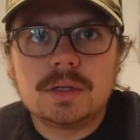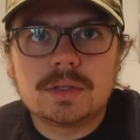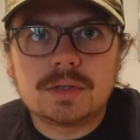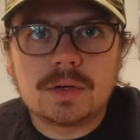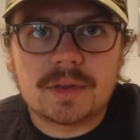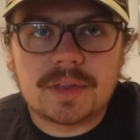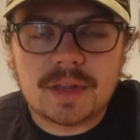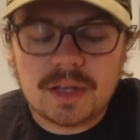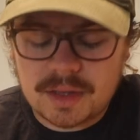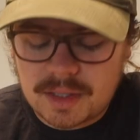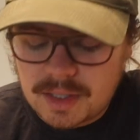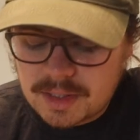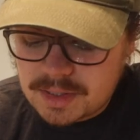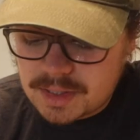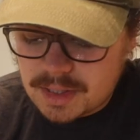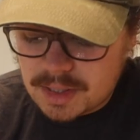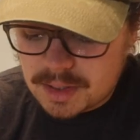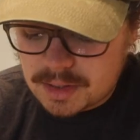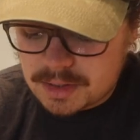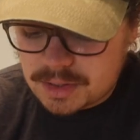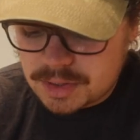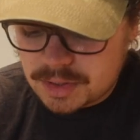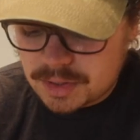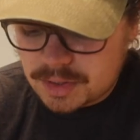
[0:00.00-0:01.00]
So I think that's
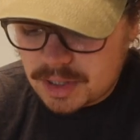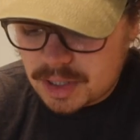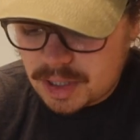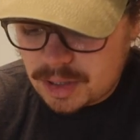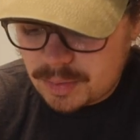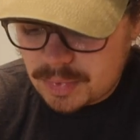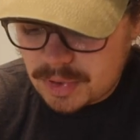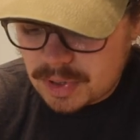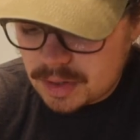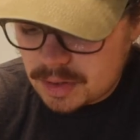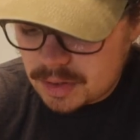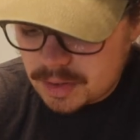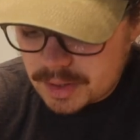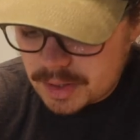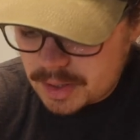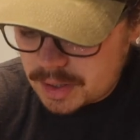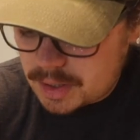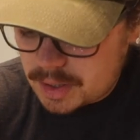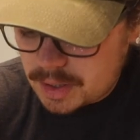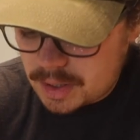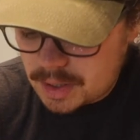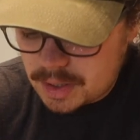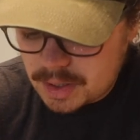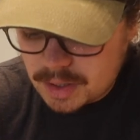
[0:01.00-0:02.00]
actually gonna be
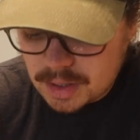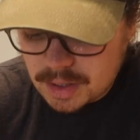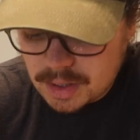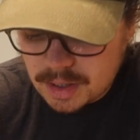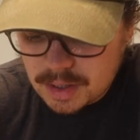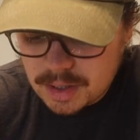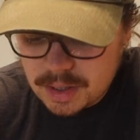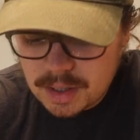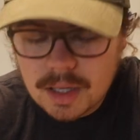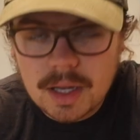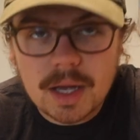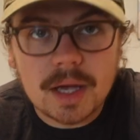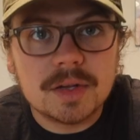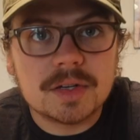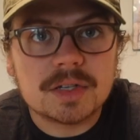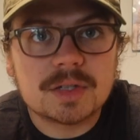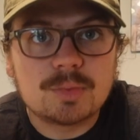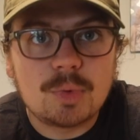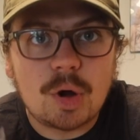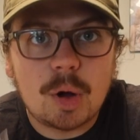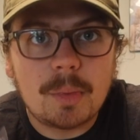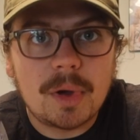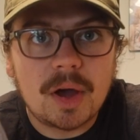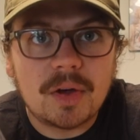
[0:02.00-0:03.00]
like a
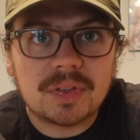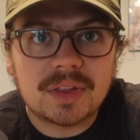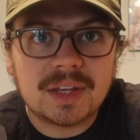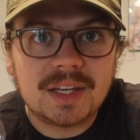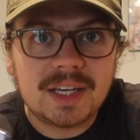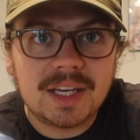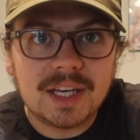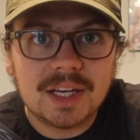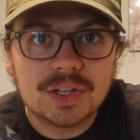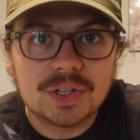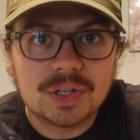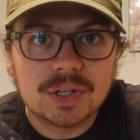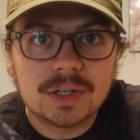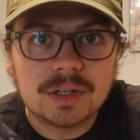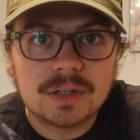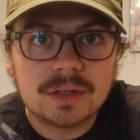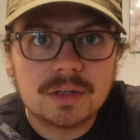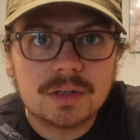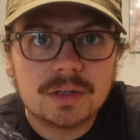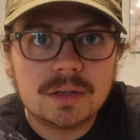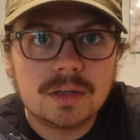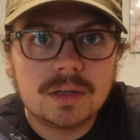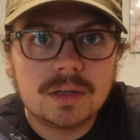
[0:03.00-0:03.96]
smallmouth killer.